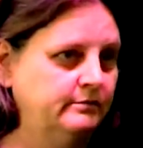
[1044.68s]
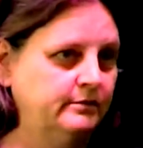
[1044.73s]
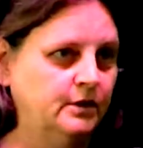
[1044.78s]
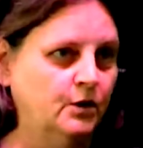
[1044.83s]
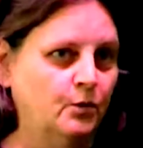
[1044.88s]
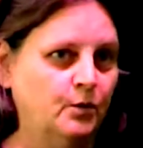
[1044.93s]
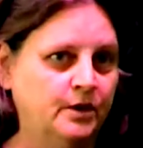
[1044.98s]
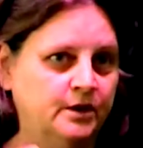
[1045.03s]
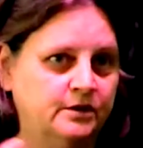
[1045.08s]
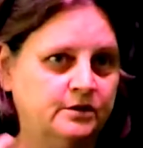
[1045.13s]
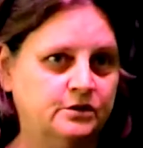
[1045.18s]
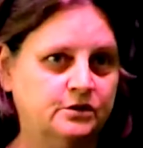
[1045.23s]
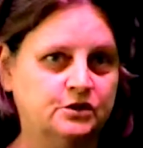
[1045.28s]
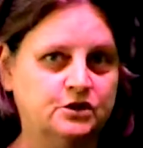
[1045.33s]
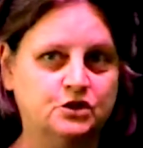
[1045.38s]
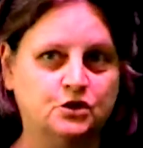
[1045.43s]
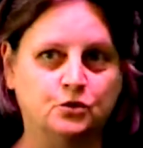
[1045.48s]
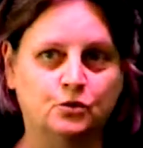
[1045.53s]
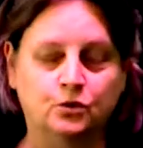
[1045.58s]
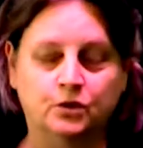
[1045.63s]
going to
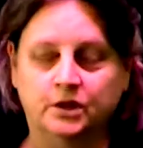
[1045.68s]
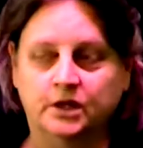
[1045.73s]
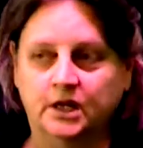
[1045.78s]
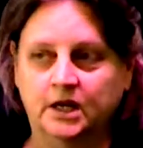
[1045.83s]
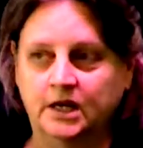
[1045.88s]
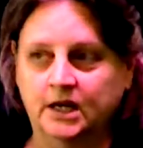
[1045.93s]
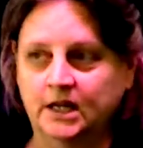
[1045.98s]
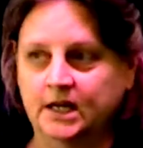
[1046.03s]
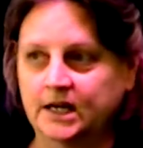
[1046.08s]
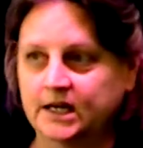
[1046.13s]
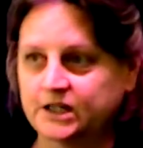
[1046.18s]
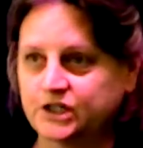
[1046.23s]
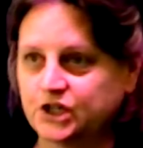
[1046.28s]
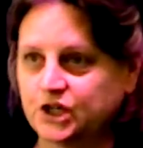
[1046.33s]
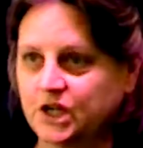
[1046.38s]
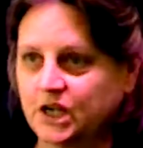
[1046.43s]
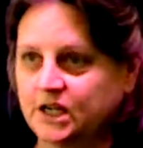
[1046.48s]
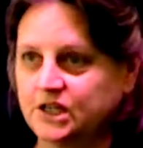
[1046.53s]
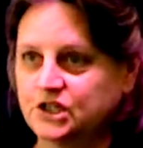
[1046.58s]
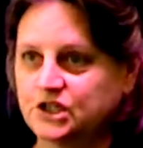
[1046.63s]
school and getting an
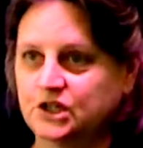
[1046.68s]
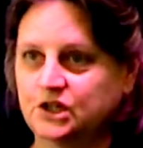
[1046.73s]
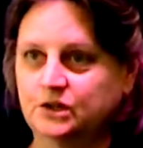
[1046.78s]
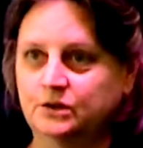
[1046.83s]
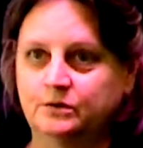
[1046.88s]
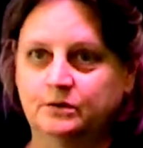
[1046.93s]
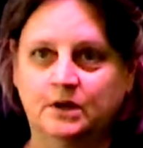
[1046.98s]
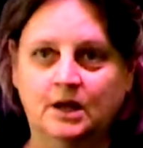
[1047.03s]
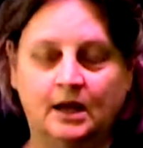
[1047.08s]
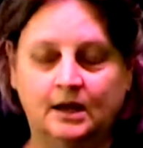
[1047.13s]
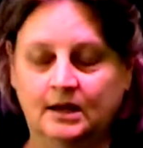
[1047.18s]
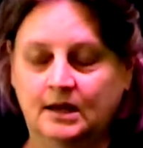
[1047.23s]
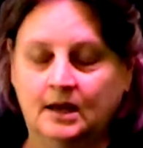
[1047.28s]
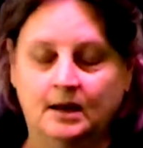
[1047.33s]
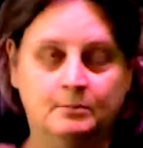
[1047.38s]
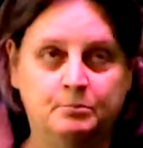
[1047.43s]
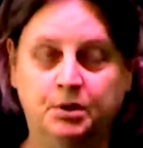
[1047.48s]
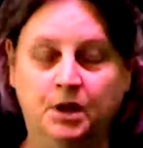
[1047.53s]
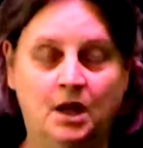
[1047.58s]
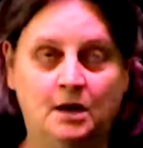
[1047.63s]
education and got kind
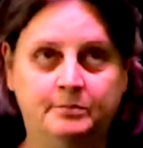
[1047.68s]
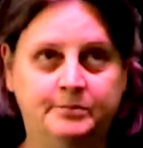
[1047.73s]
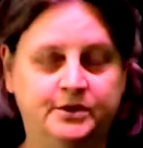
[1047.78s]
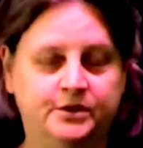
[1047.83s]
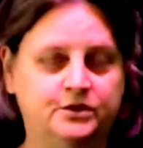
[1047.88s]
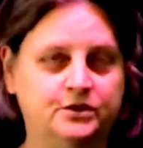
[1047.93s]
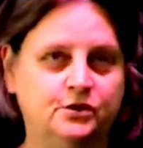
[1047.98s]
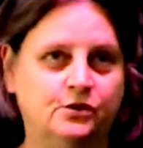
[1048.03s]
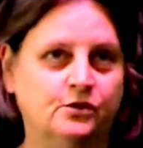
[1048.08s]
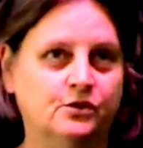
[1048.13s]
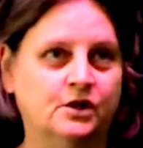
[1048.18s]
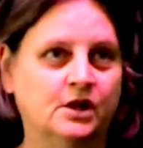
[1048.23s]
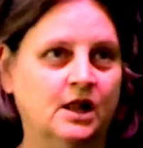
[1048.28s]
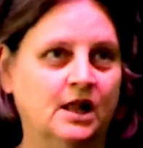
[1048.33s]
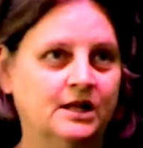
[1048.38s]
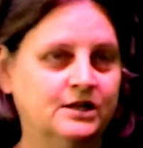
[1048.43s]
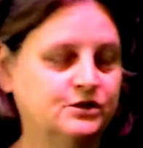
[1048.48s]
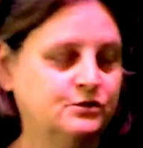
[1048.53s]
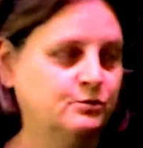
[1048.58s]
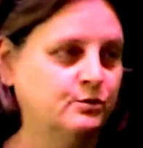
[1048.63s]
of plopped into the
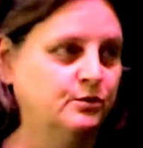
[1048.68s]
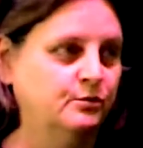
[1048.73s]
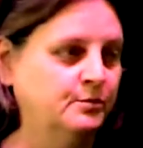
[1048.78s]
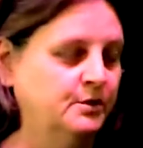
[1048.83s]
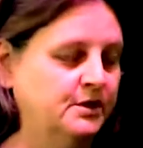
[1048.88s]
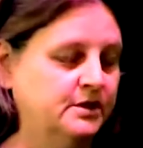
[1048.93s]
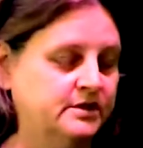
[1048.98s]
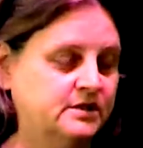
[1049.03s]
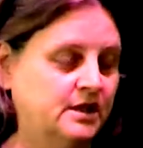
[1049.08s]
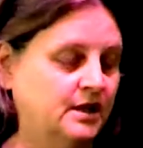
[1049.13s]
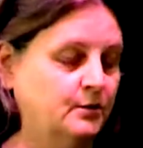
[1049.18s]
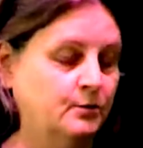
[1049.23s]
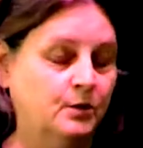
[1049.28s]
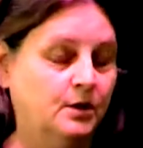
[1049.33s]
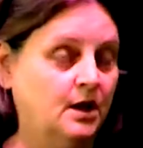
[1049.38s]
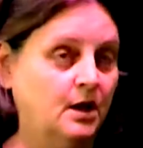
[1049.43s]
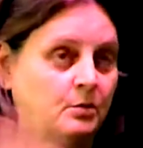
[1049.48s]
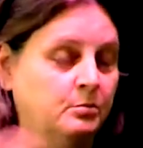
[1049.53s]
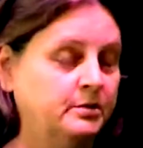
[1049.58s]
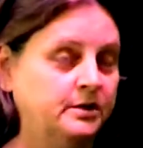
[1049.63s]
classroom. And it's like,
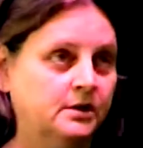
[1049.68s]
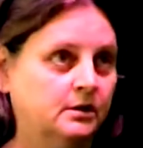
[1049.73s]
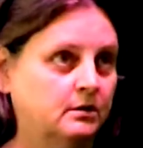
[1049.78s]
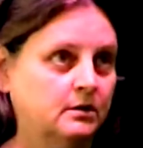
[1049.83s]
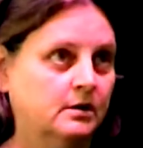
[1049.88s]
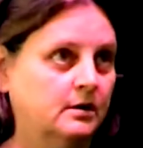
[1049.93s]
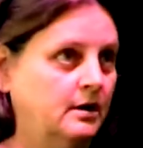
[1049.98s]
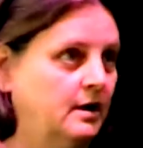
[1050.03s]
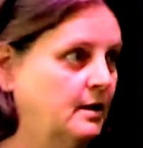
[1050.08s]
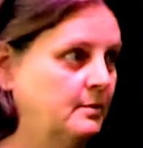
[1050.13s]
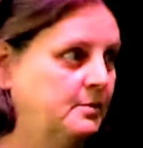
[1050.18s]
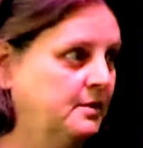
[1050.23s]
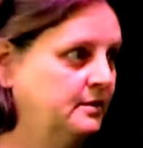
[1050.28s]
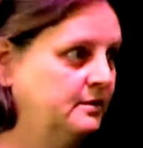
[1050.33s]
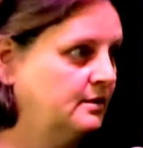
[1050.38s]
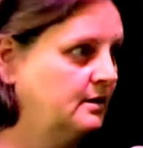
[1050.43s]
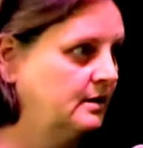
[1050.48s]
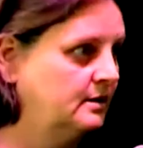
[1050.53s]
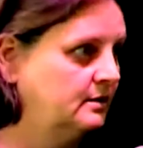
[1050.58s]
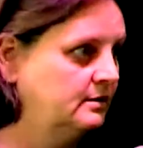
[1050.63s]
well, I'll be darned. How
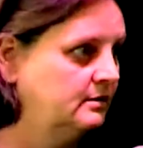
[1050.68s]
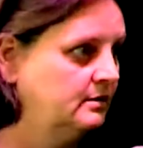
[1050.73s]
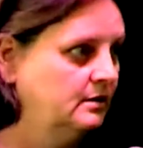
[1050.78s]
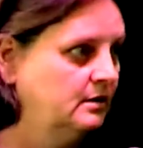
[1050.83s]
about that?